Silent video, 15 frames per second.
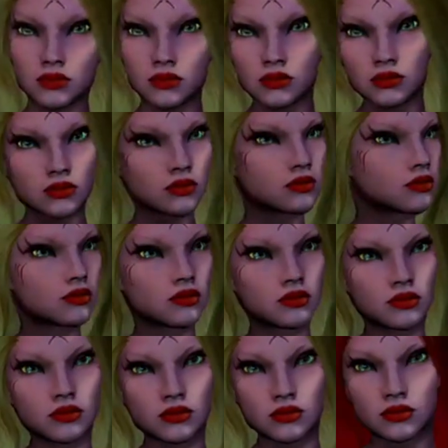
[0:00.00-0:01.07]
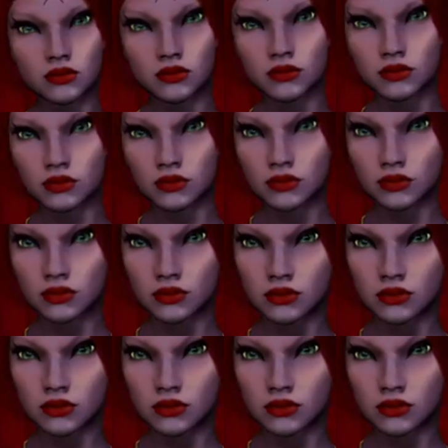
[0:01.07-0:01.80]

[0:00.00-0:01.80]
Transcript: (silence)